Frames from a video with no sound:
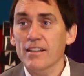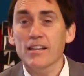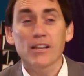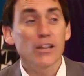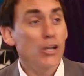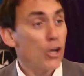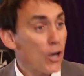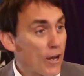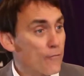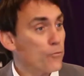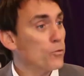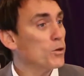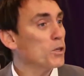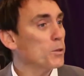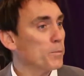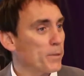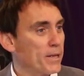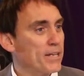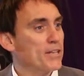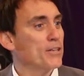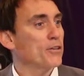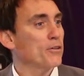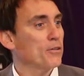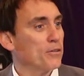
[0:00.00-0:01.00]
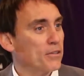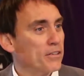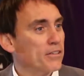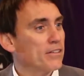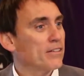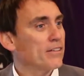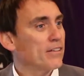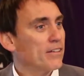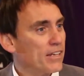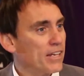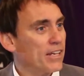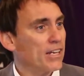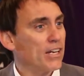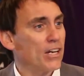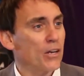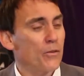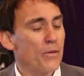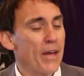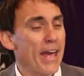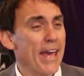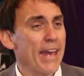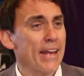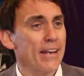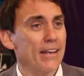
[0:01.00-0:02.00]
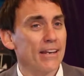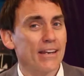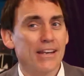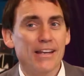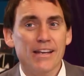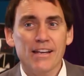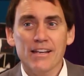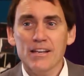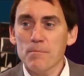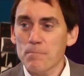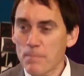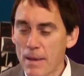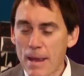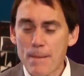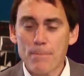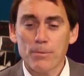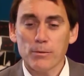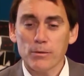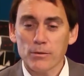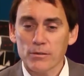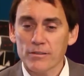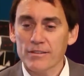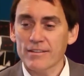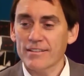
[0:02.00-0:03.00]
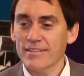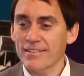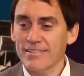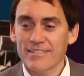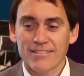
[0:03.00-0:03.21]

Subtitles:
life will be good, and people